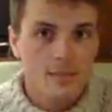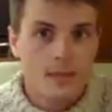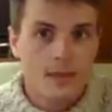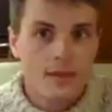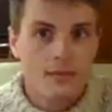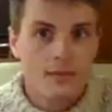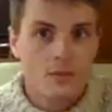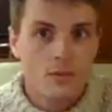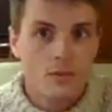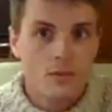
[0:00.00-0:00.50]
me
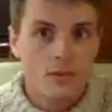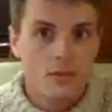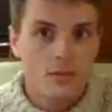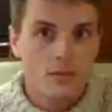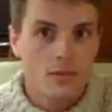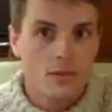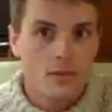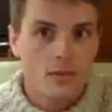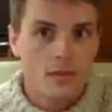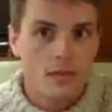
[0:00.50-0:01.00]

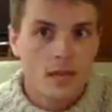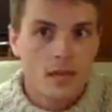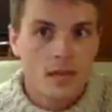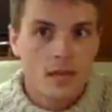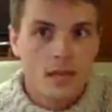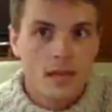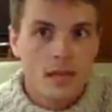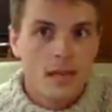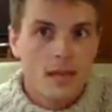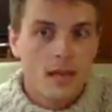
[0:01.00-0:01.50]
afterwards, because
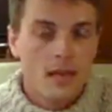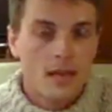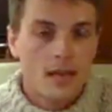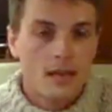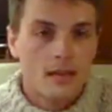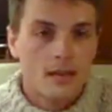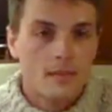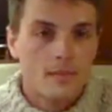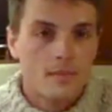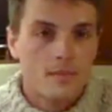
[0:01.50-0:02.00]

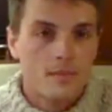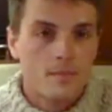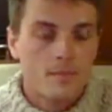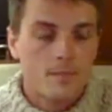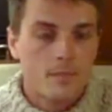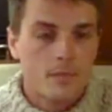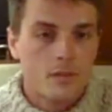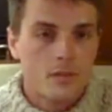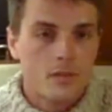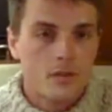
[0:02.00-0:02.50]

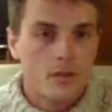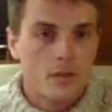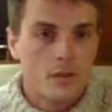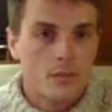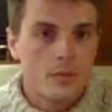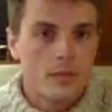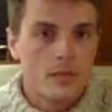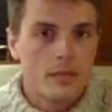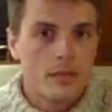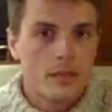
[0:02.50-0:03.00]
it should
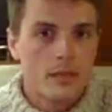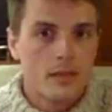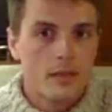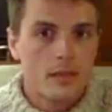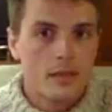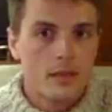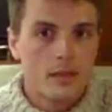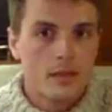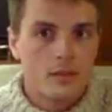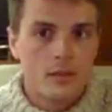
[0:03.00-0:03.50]
all be
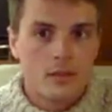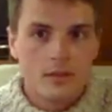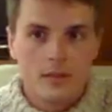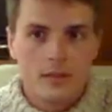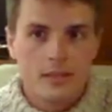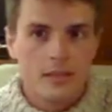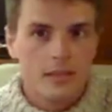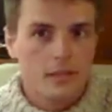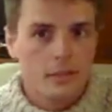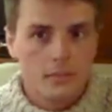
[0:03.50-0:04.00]
clear. Don't
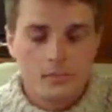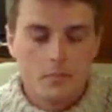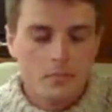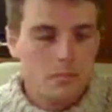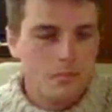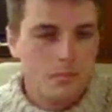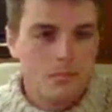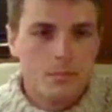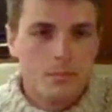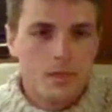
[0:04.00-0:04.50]

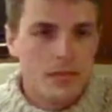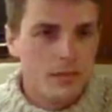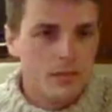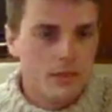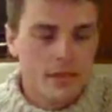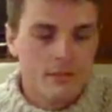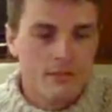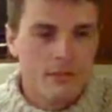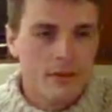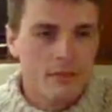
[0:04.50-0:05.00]
beat
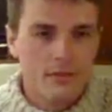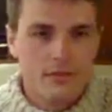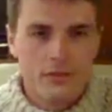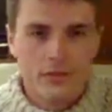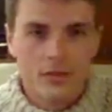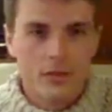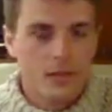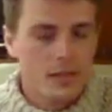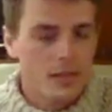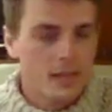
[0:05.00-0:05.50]
yourself up
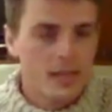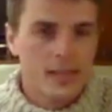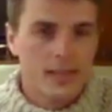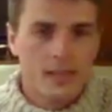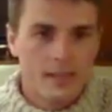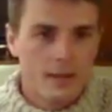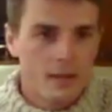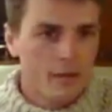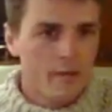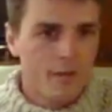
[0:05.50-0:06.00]
for
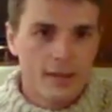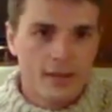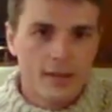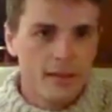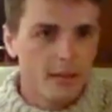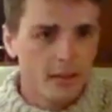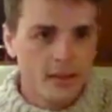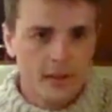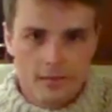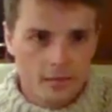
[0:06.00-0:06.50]
not
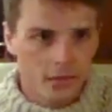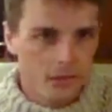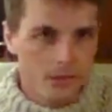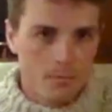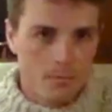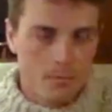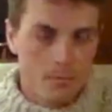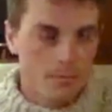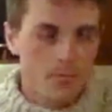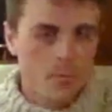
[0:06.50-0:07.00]
feeling
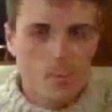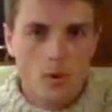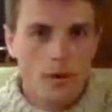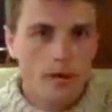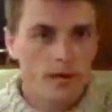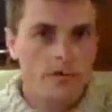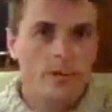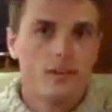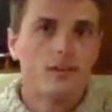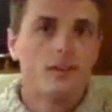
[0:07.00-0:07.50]
some
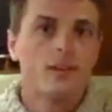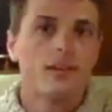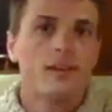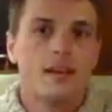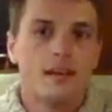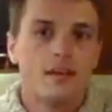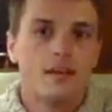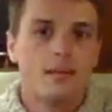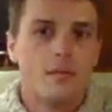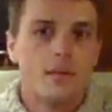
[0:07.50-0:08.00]
whatever.
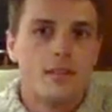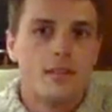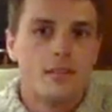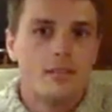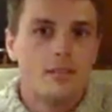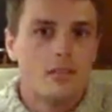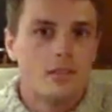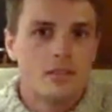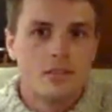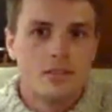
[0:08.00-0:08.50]

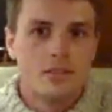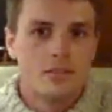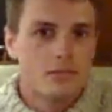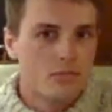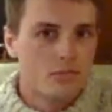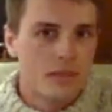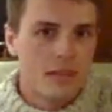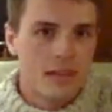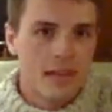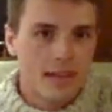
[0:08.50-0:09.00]
It's just
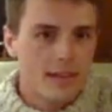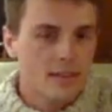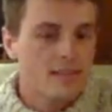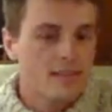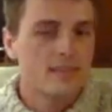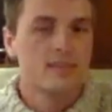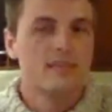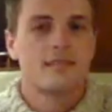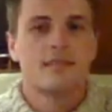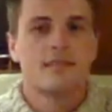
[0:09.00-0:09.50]

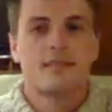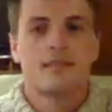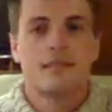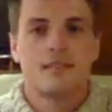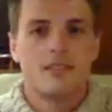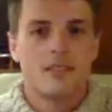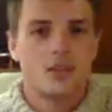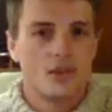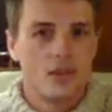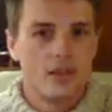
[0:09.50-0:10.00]
relax,
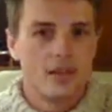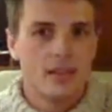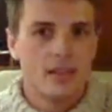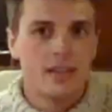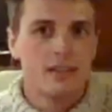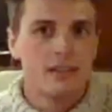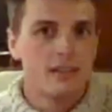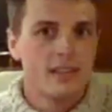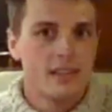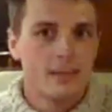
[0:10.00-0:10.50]
enjoy
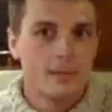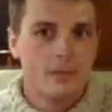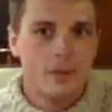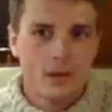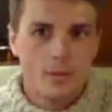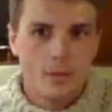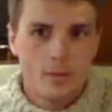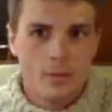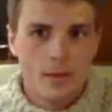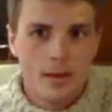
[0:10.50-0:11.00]
it, keep
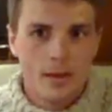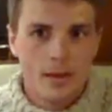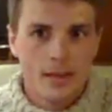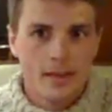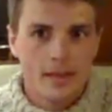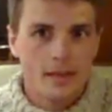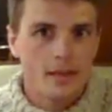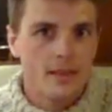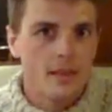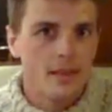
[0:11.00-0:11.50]
an open
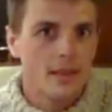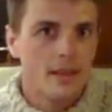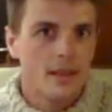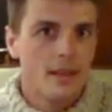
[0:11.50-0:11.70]
mind,